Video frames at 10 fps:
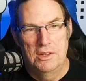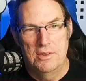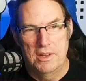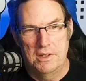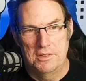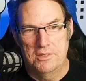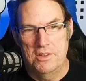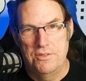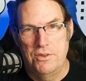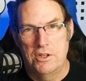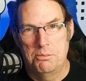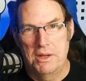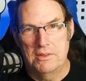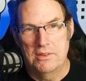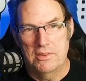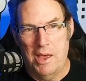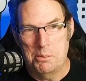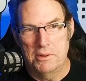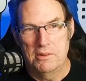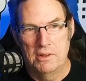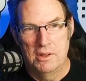then see if you can make this happen.